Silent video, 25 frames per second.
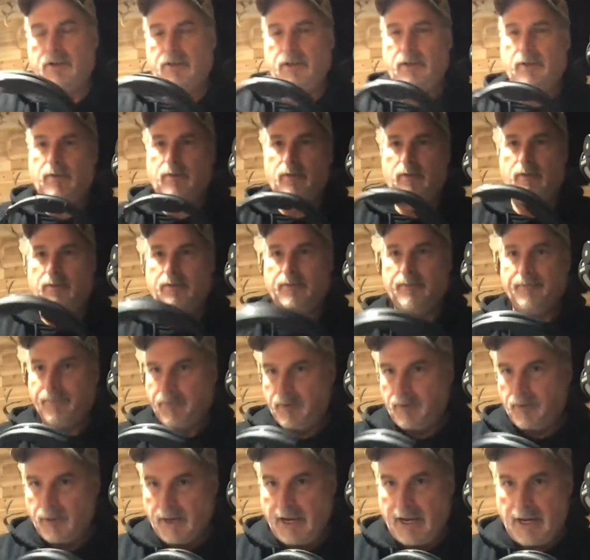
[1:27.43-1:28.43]
So
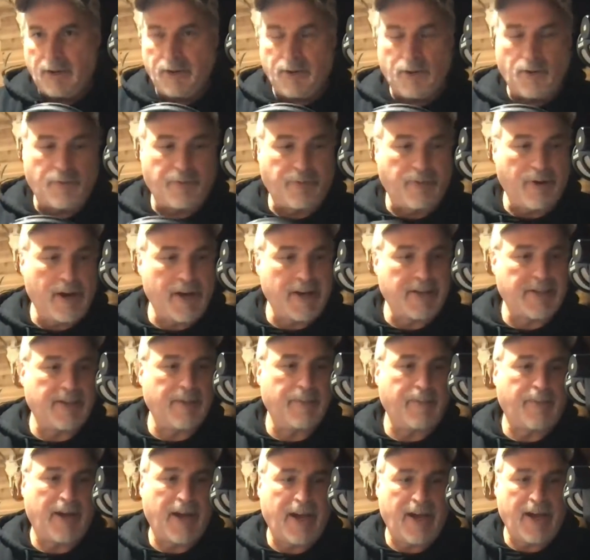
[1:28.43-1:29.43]
got a new phrase
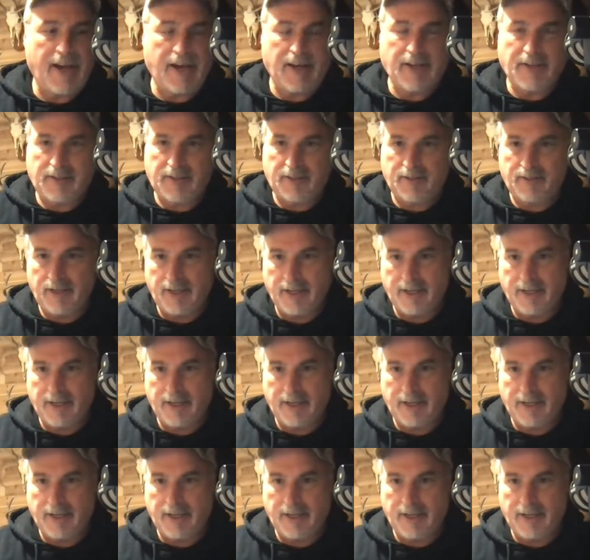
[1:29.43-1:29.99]
that pays,